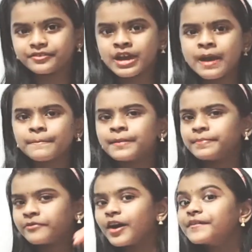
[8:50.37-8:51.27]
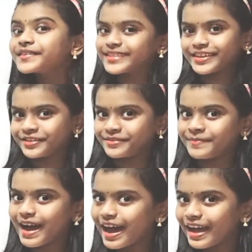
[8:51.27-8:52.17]
But before we say
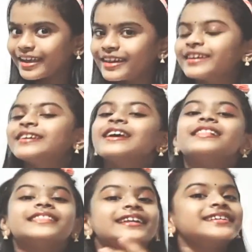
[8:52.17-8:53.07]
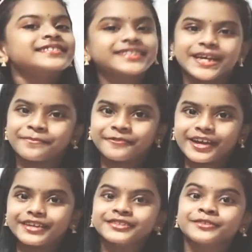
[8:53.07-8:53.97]
goodbye, let us summarize
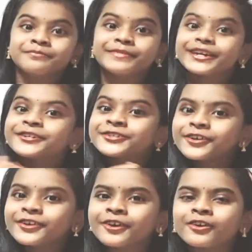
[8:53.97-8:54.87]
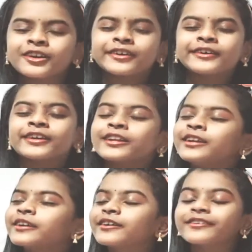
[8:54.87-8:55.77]
to make sure you're
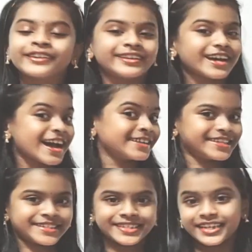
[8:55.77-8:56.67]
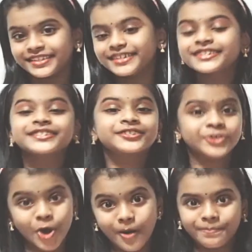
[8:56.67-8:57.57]
clear and understand this
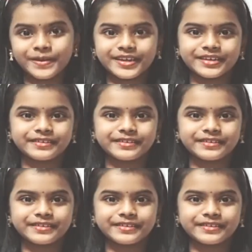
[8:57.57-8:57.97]
topic.